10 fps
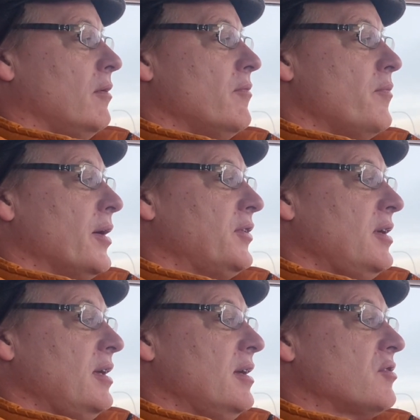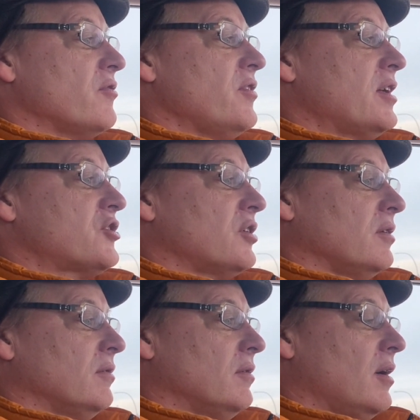but the
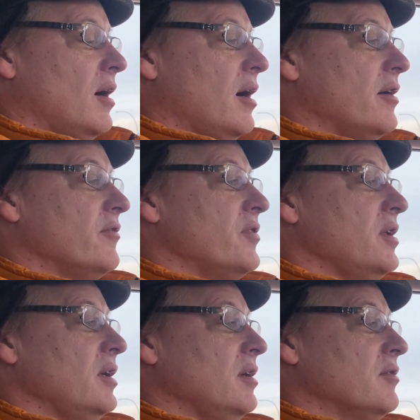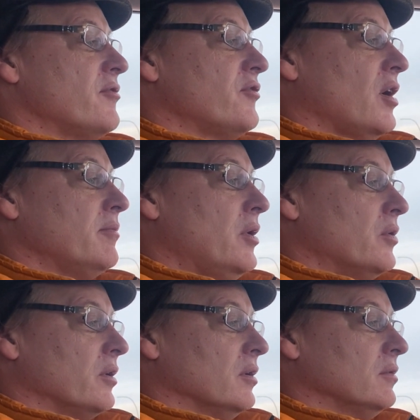intervention of the front
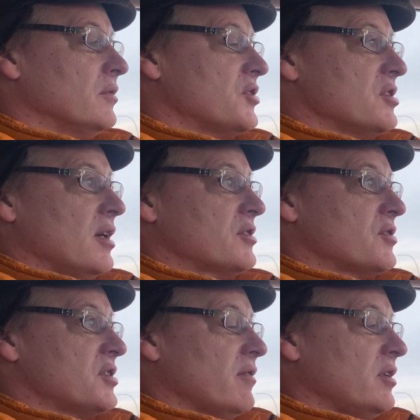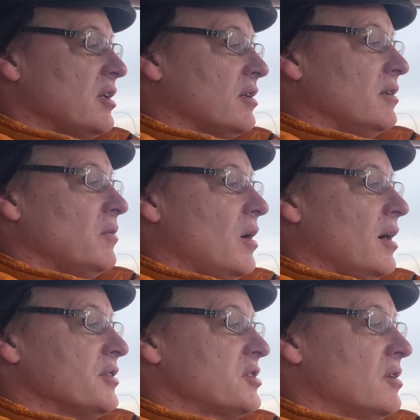motor, which is an extra 70
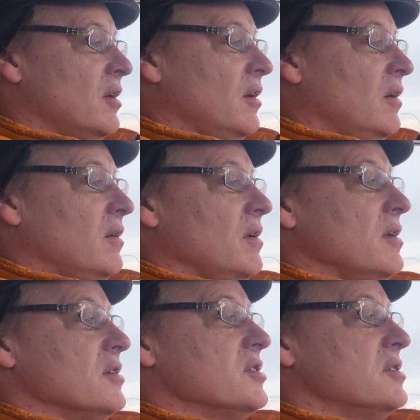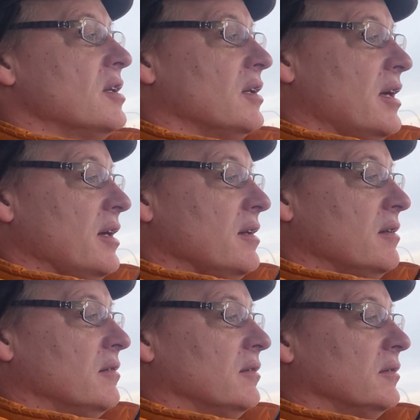kilowatts, is delayed.
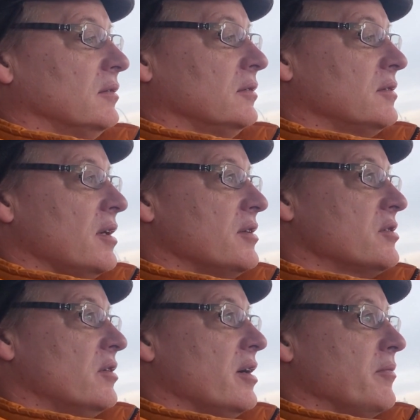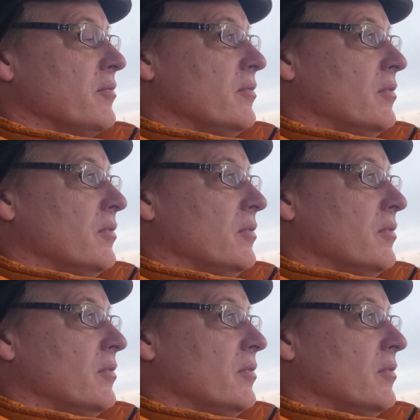Okay, so I'm